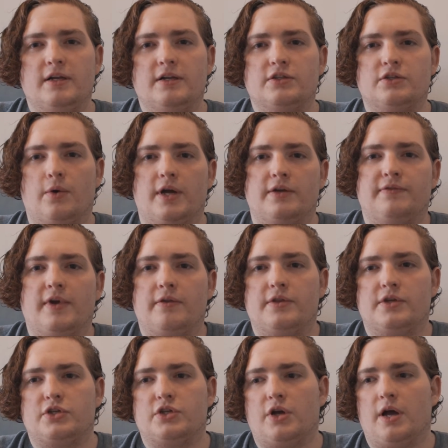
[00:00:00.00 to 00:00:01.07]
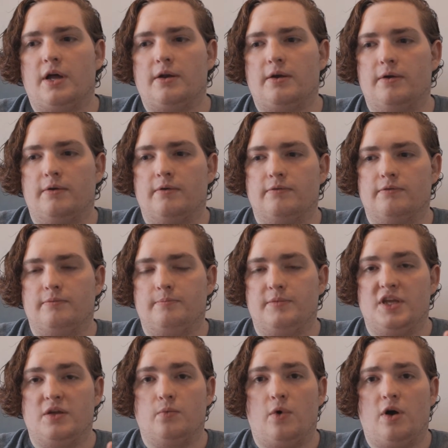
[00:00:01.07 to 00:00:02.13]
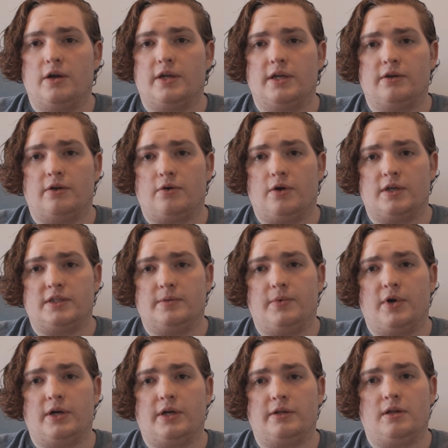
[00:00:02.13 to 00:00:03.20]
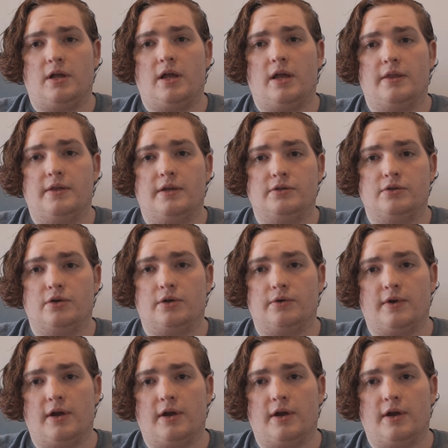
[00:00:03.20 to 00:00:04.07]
So I found this shot of me walking across a parking lot and then turning